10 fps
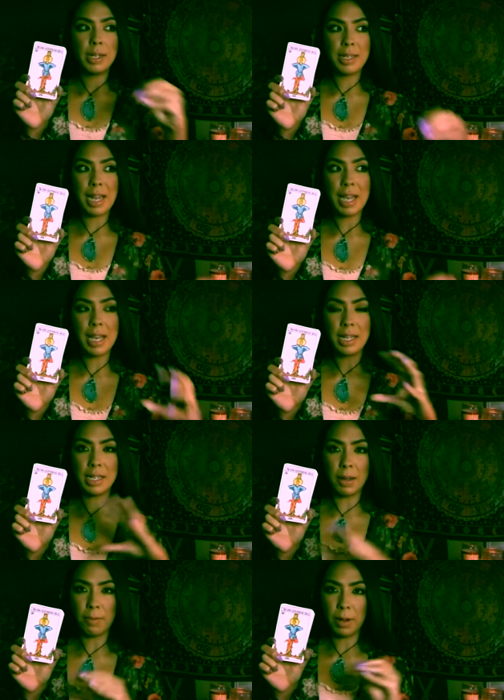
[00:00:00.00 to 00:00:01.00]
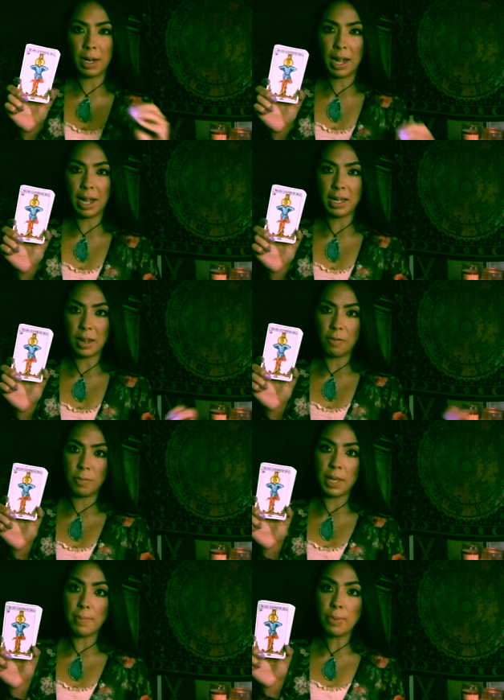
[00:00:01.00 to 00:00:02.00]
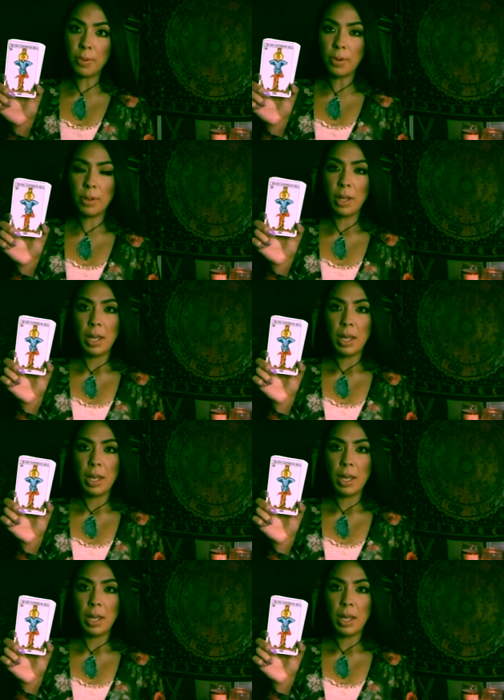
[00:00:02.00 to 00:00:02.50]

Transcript: date different kind of people